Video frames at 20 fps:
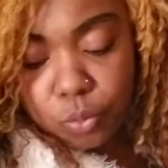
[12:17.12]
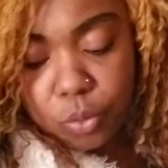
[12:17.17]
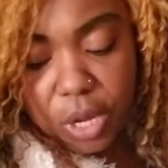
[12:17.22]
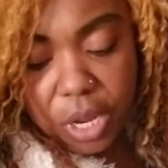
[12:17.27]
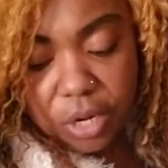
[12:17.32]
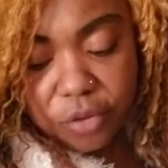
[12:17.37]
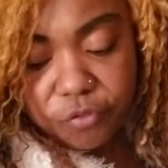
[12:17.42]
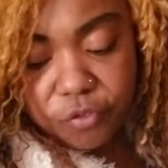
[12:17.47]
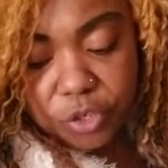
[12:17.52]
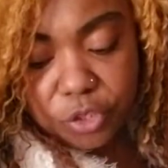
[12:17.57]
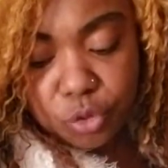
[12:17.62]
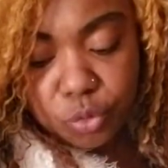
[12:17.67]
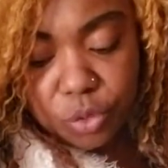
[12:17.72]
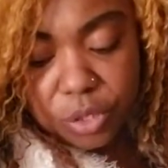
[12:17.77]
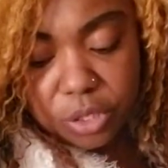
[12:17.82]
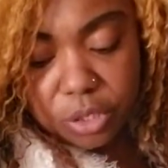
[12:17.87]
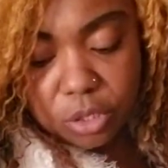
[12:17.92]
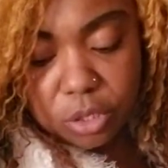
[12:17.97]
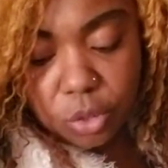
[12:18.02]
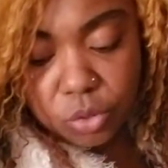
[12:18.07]
How the fuck you
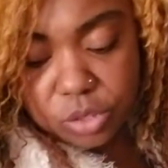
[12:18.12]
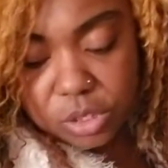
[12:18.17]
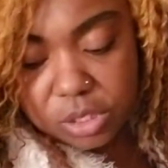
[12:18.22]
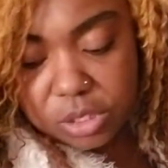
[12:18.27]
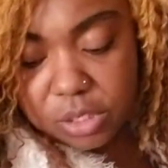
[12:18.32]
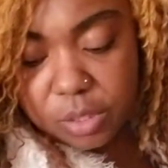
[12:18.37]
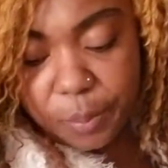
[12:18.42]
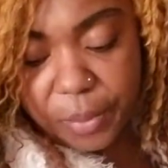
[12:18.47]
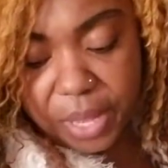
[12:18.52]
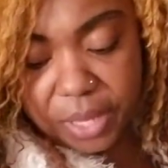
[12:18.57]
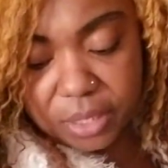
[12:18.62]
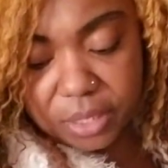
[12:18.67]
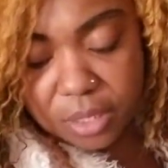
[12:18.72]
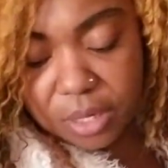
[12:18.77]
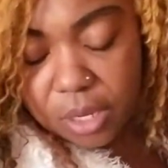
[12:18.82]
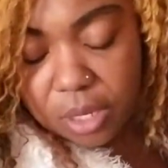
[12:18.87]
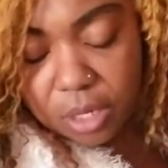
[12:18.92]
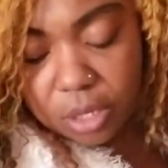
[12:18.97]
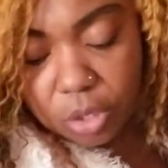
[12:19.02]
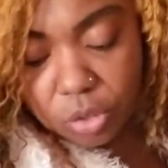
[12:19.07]
getting close to somebody
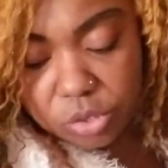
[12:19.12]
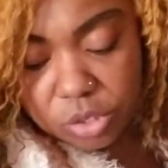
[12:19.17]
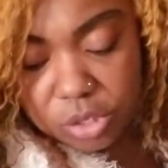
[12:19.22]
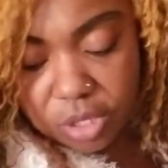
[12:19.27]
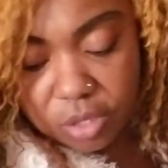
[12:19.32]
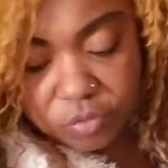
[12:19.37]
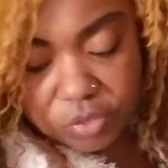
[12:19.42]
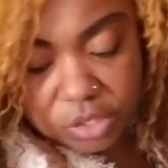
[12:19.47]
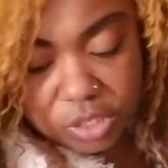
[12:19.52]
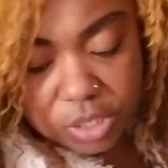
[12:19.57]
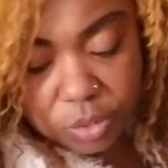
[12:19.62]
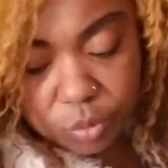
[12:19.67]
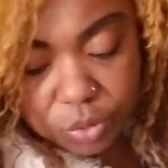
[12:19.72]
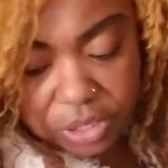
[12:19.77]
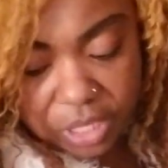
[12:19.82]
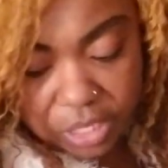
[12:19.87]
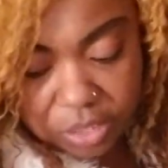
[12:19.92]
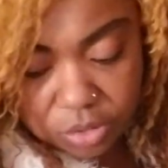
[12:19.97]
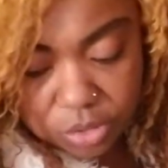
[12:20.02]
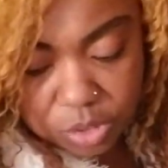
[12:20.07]
close enough to see what
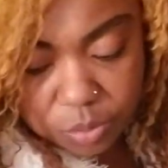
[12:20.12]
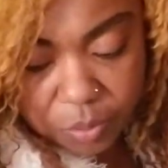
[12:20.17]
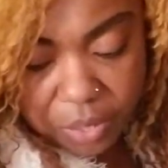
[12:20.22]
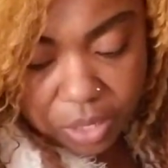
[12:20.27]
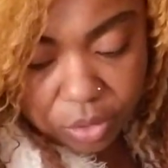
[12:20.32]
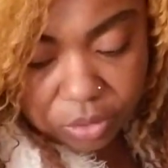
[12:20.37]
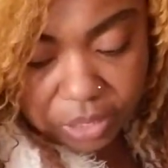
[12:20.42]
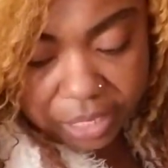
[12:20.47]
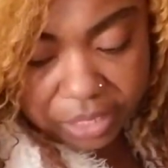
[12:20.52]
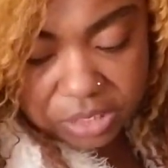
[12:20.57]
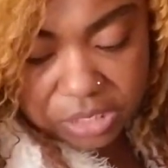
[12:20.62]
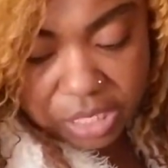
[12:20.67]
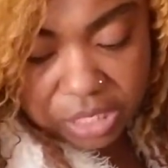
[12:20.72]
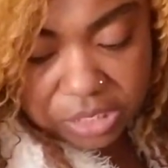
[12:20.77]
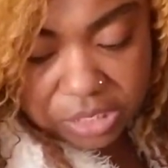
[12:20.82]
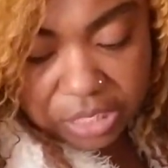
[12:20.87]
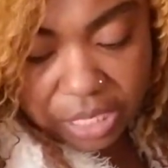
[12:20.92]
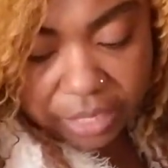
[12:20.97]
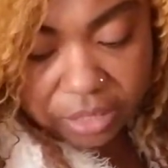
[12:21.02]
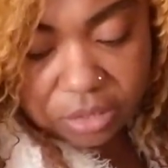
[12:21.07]
they smell like,
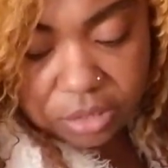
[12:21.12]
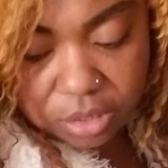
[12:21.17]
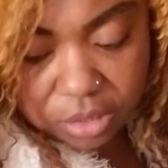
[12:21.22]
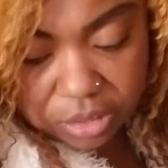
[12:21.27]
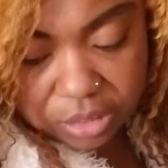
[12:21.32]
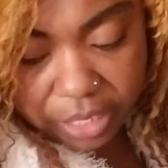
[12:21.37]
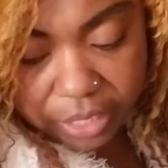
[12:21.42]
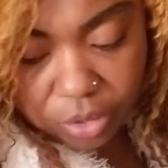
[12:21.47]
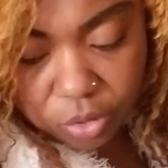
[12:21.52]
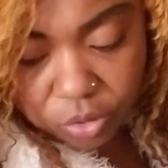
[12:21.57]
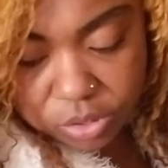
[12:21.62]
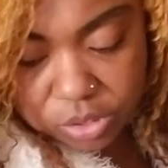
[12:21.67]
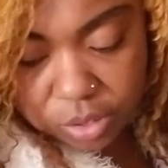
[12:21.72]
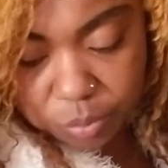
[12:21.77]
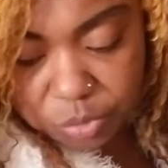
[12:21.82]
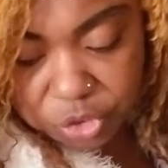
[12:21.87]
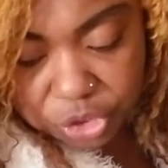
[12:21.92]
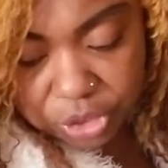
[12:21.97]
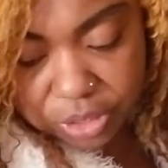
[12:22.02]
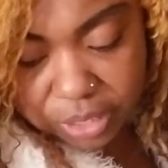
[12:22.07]
taste like, look like, or some
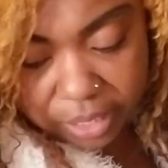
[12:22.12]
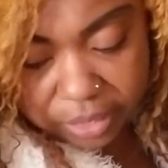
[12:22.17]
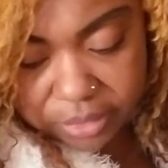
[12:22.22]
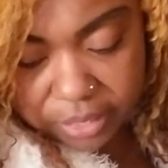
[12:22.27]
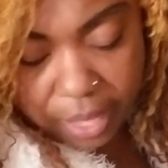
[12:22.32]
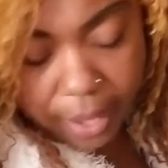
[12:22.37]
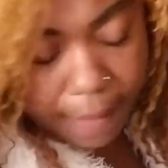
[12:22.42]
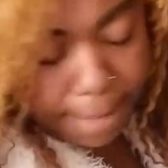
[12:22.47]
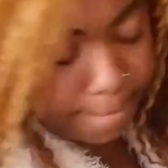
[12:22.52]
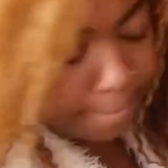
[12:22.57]
shit like that?